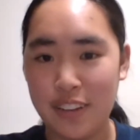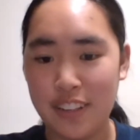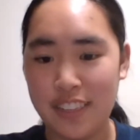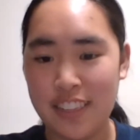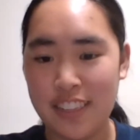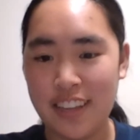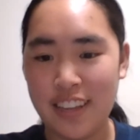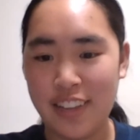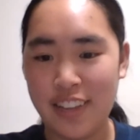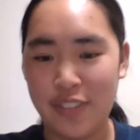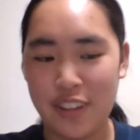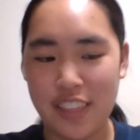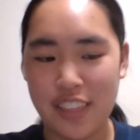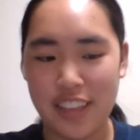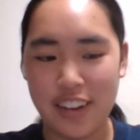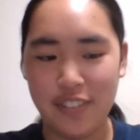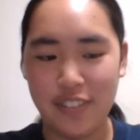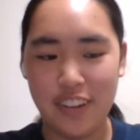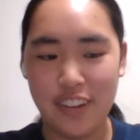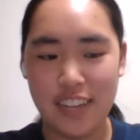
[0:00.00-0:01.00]
And thank you for
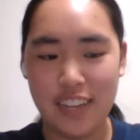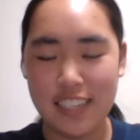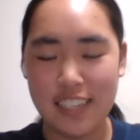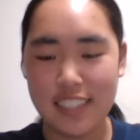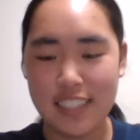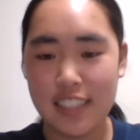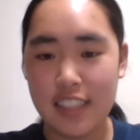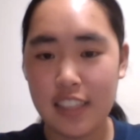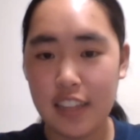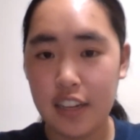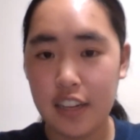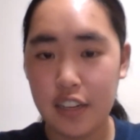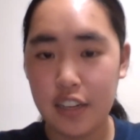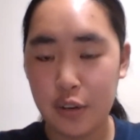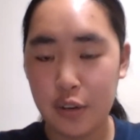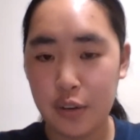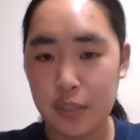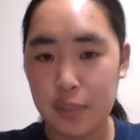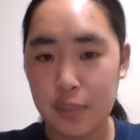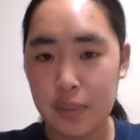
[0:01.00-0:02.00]
that advice. And then
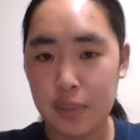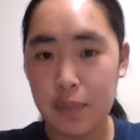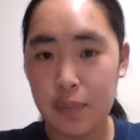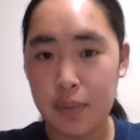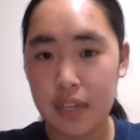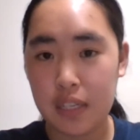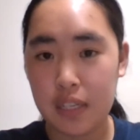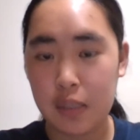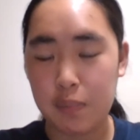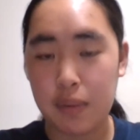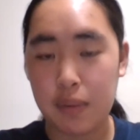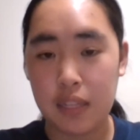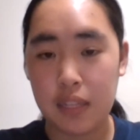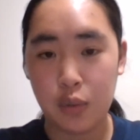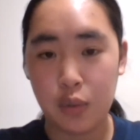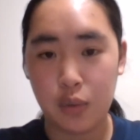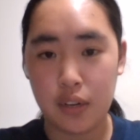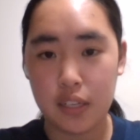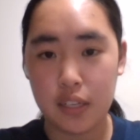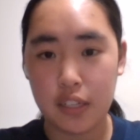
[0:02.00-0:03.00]
who has been the biggest
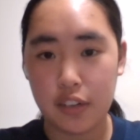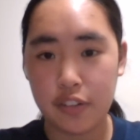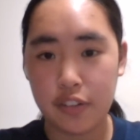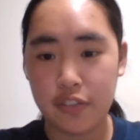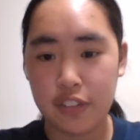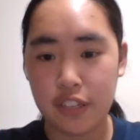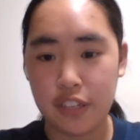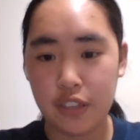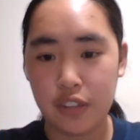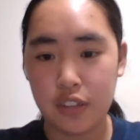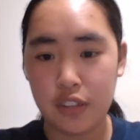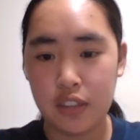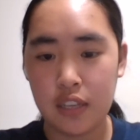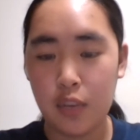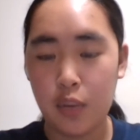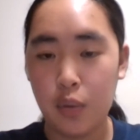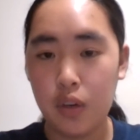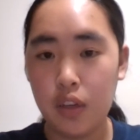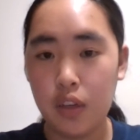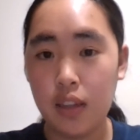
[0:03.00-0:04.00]
mentor in your field?
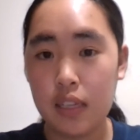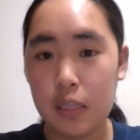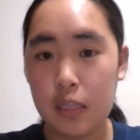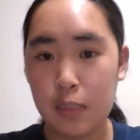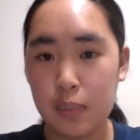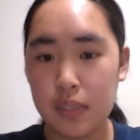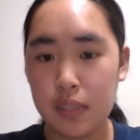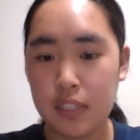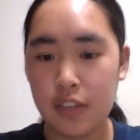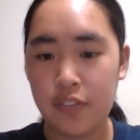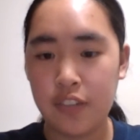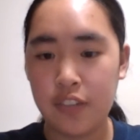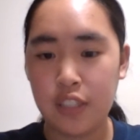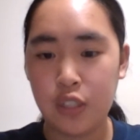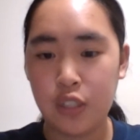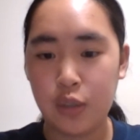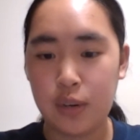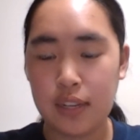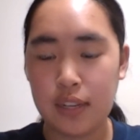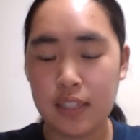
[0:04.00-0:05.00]
And what are like specific
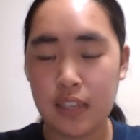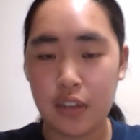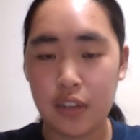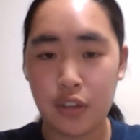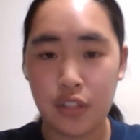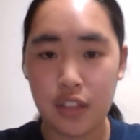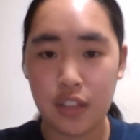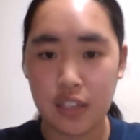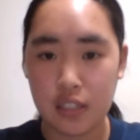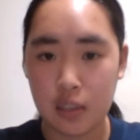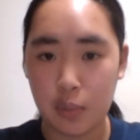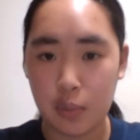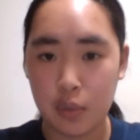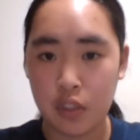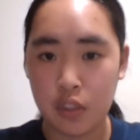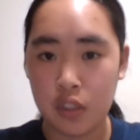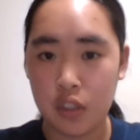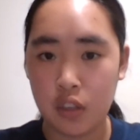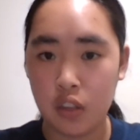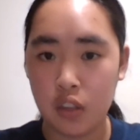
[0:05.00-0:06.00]
traits that you think someone
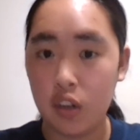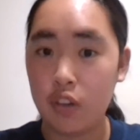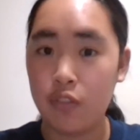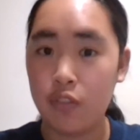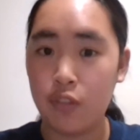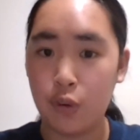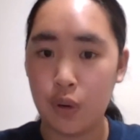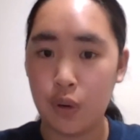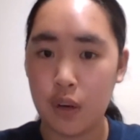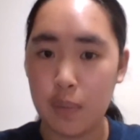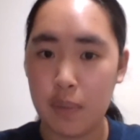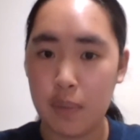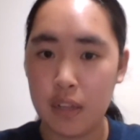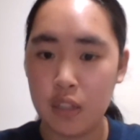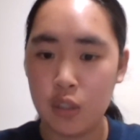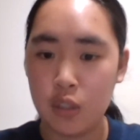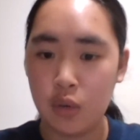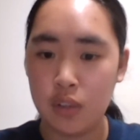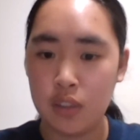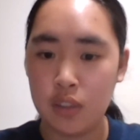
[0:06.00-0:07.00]
should look for in a
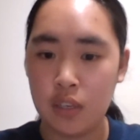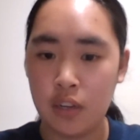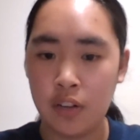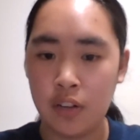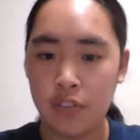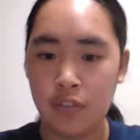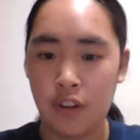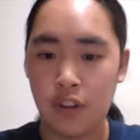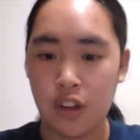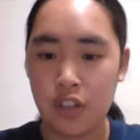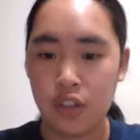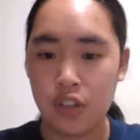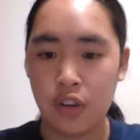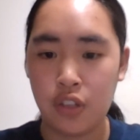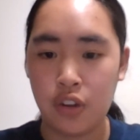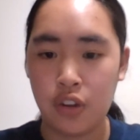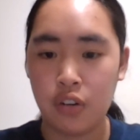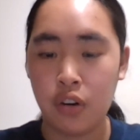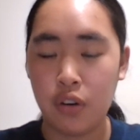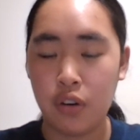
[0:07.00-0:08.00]
mentor to help foster
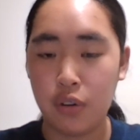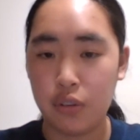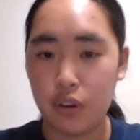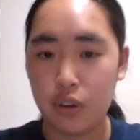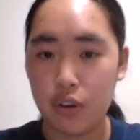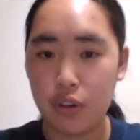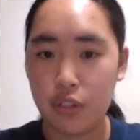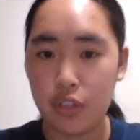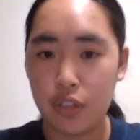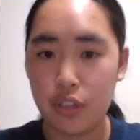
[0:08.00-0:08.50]
their own growth?